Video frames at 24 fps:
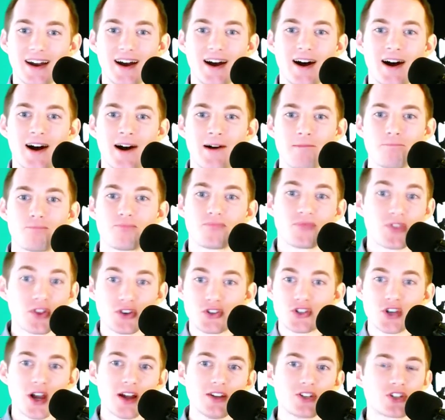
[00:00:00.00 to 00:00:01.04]
Um, the
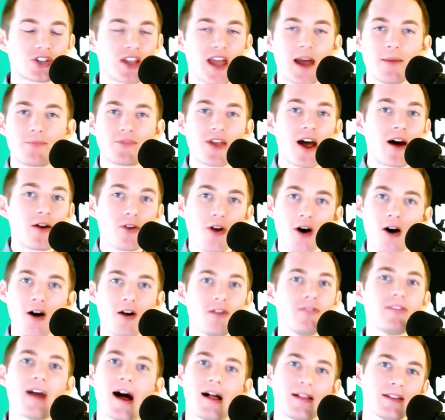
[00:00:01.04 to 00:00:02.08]
judge kept out
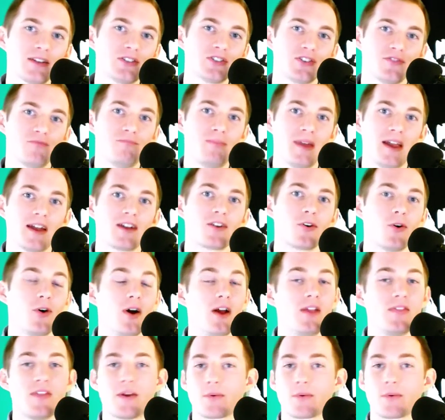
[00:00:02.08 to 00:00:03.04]
all knowledge of Bitcoin.